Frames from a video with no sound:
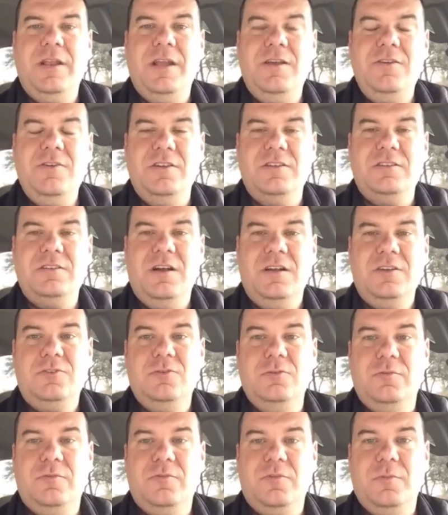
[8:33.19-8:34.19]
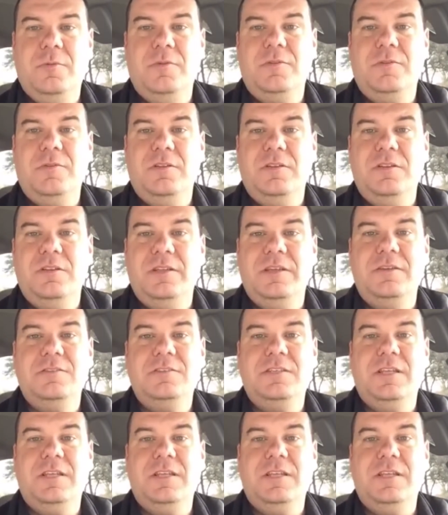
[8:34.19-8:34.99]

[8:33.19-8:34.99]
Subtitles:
now you can talk to them from a legal